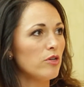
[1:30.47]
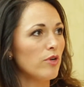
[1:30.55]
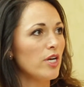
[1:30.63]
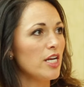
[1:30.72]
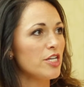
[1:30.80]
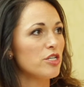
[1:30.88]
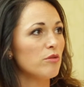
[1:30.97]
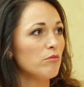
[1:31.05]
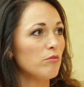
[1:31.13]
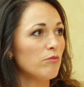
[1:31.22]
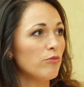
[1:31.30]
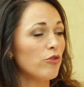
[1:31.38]
and radiation
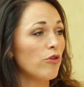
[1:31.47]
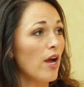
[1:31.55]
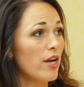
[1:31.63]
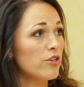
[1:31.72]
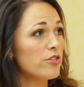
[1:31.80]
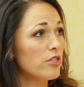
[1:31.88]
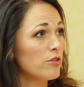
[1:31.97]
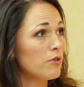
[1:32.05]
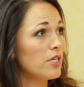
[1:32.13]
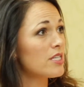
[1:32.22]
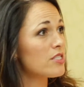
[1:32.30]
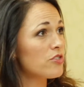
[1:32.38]
prior to the
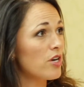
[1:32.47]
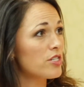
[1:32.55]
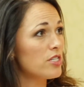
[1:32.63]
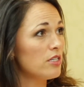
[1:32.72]
reconstruction?